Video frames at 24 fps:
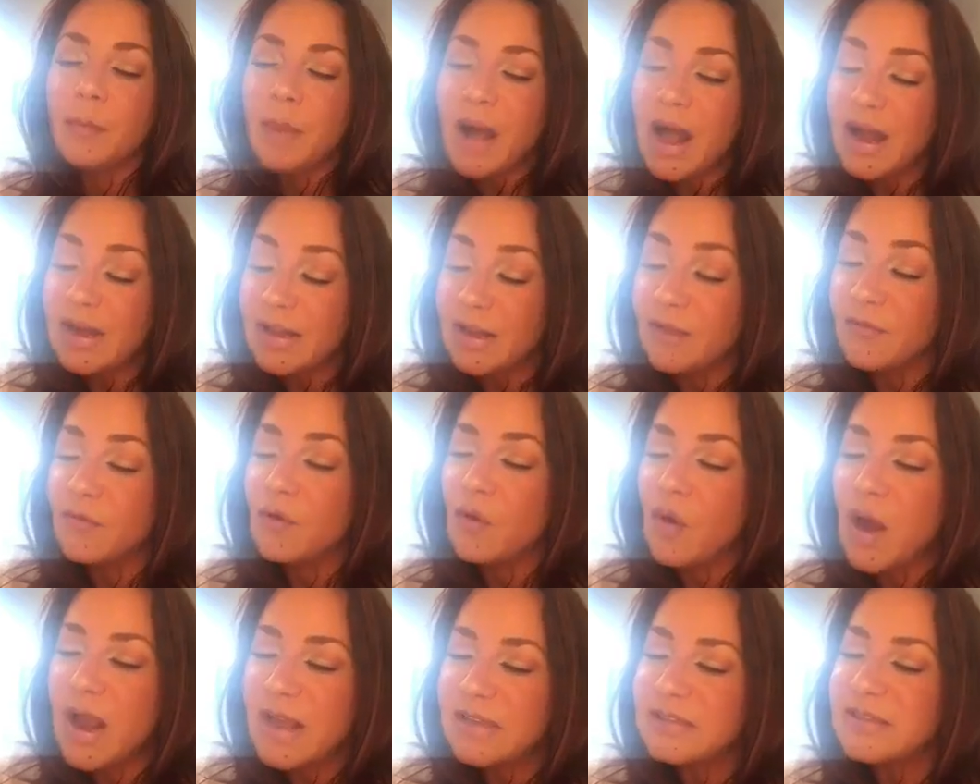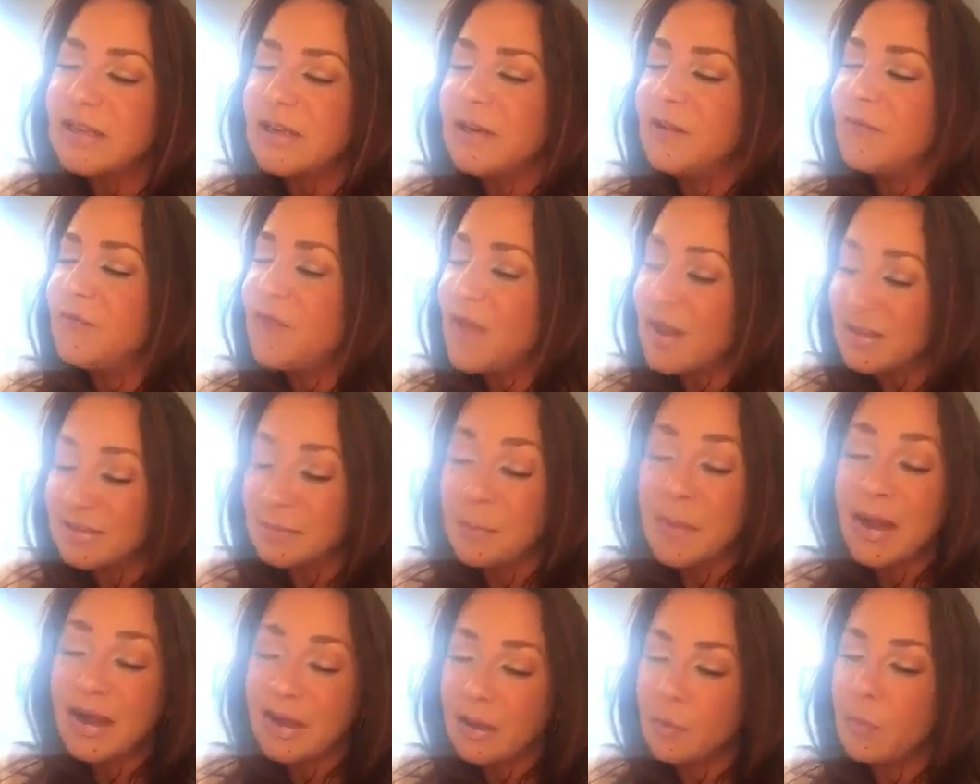body of Christ and affect
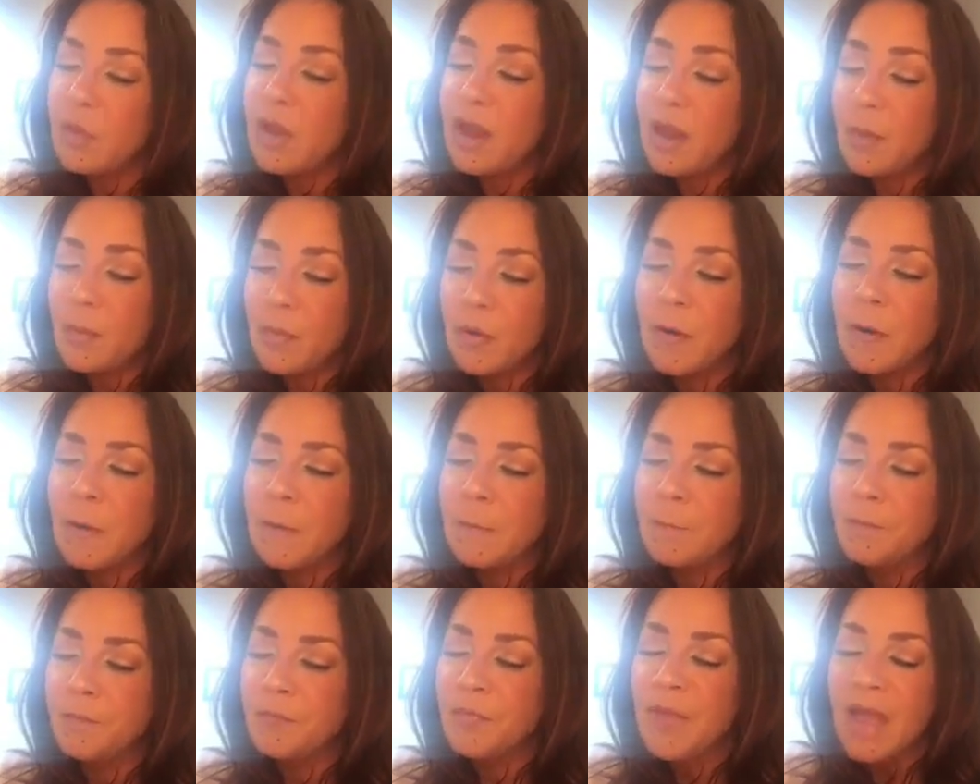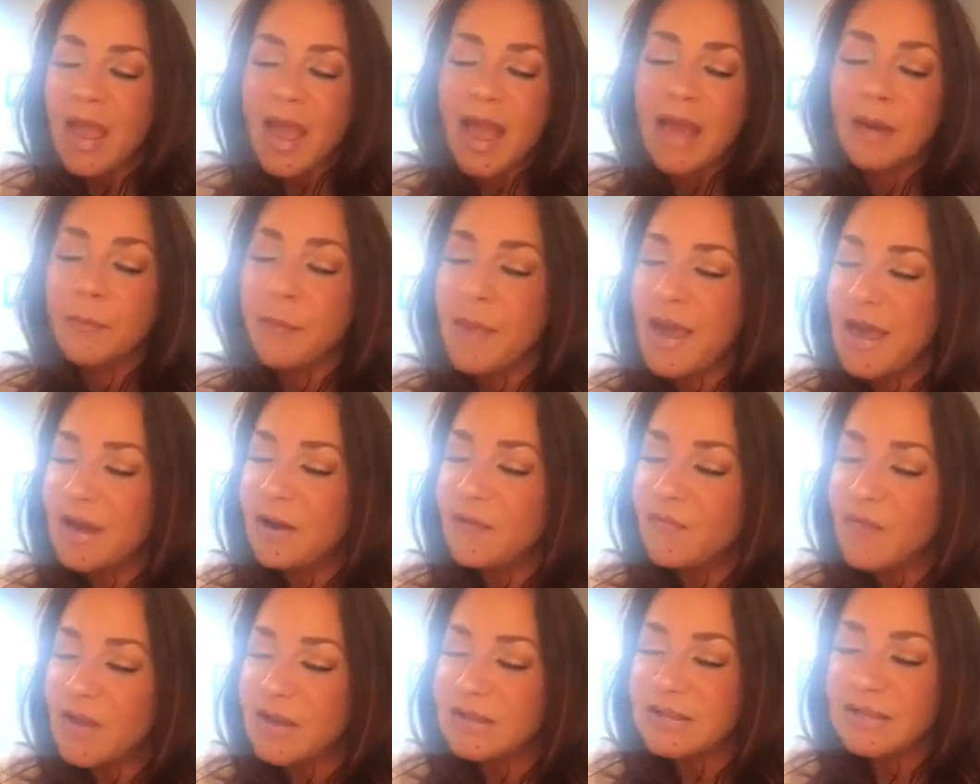many people and
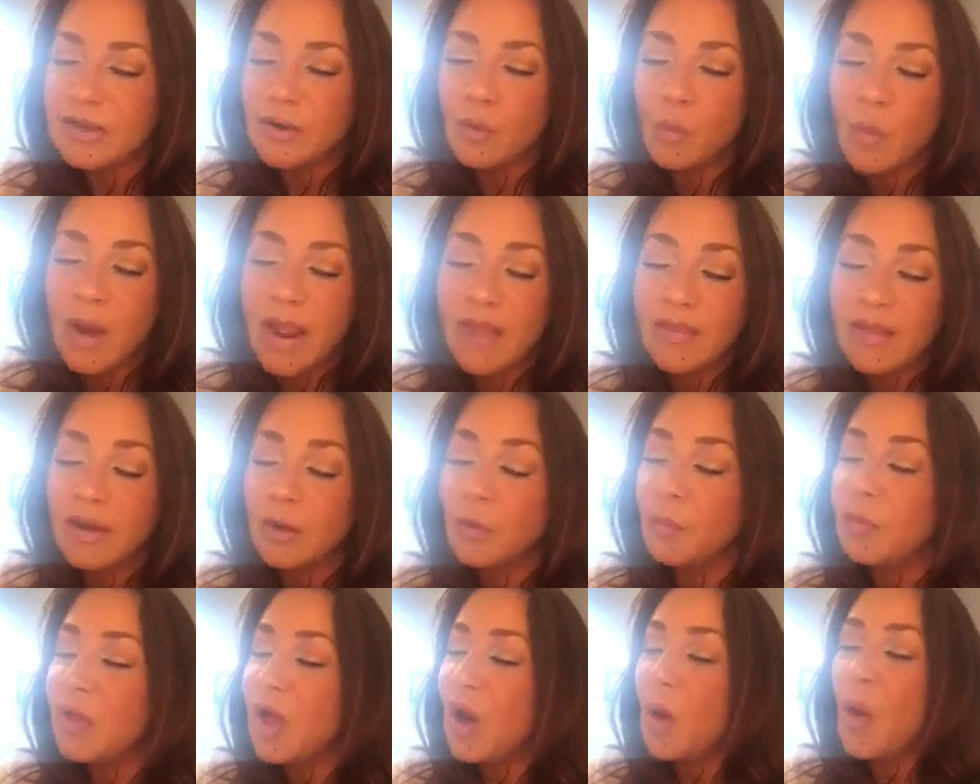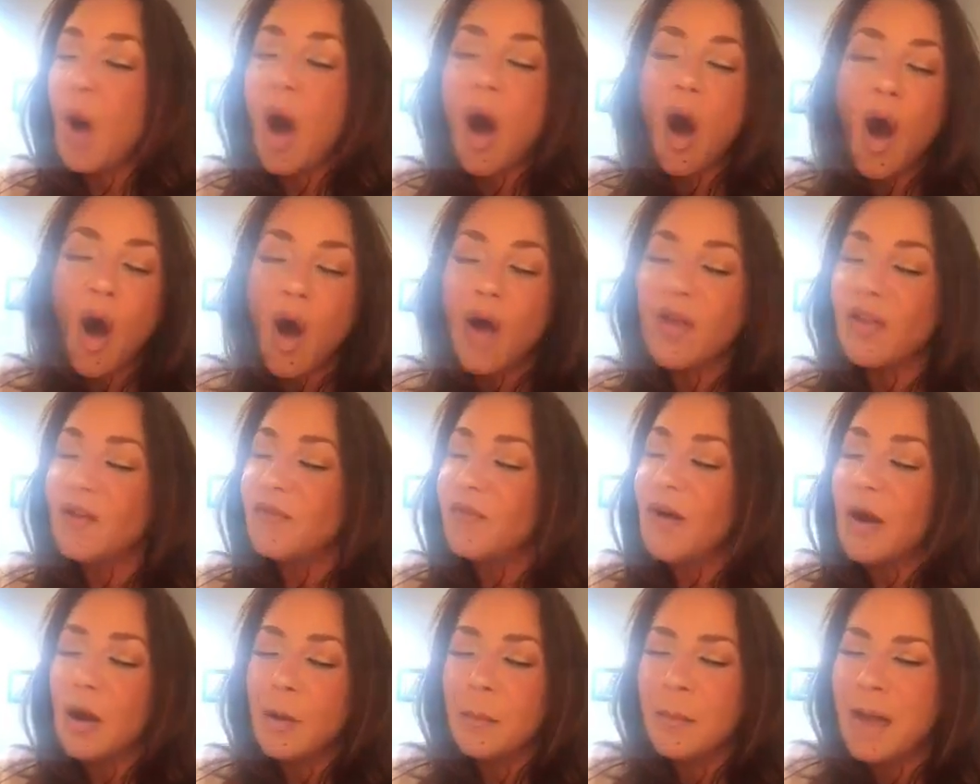manifest in a way that will blow all of
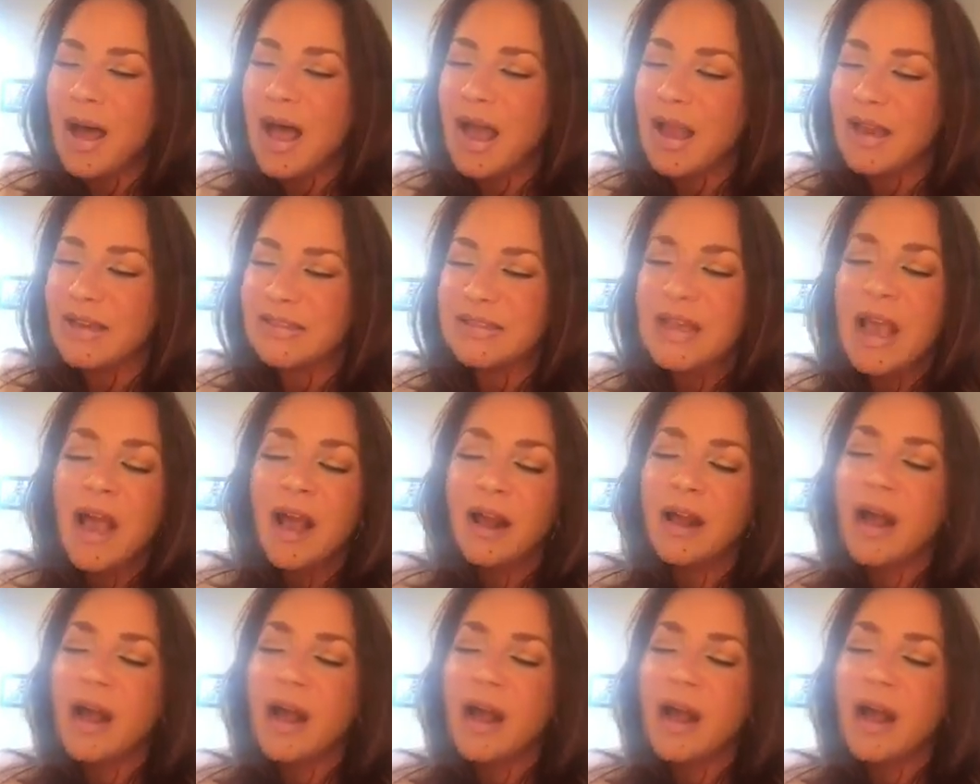our minds.